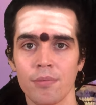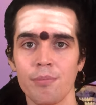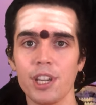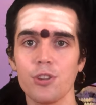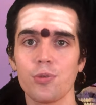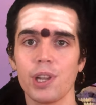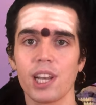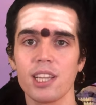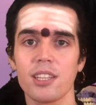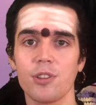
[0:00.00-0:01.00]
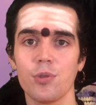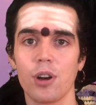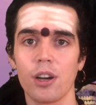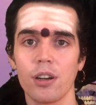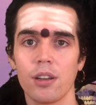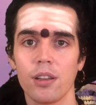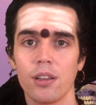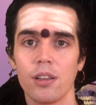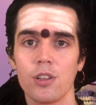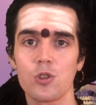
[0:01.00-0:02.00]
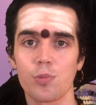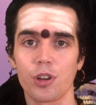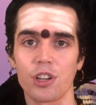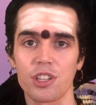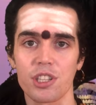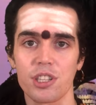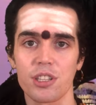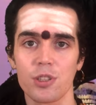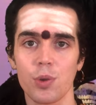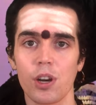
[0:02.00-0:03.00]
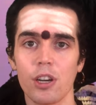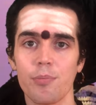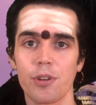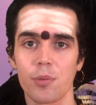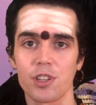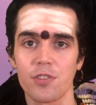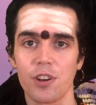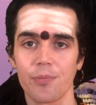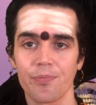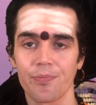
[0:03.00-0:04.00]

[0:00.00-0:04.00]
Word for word: Make you realize that you are super consciousness, you are Paramashiva.